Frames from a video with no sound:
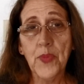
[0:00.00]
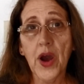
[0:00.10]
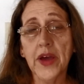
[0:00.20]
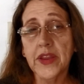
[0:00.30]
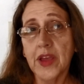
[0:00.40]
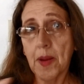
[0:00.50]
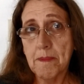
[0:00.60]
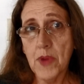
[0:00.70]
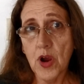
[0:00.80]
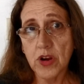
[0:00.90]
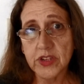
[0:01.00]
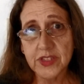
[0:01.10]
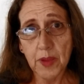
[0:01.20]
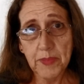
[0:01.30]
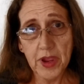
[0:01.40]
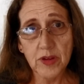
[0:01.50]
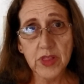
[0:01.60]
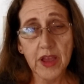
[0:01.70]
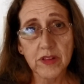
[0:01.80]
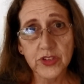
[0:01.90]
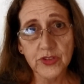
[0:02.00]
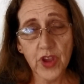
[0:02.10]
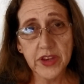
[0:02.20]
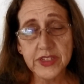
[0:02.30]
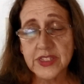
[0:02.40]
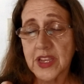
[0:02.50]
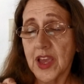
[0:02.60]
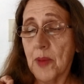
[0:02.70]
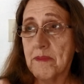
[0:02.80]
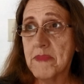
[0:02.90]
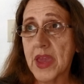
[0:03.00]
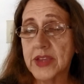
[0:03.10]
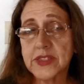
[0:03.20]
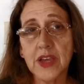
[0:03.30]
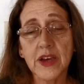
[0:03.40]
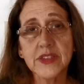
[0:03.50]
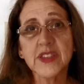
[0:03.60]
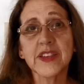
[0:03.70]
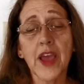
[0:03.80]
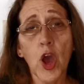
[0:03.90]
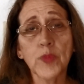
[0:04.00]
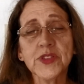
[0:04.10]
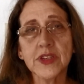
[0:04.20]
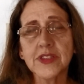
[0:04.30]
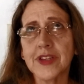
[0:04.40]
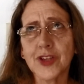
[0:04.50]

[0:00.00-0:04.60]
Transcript: But Mars parallel Uranus makes us and helps us,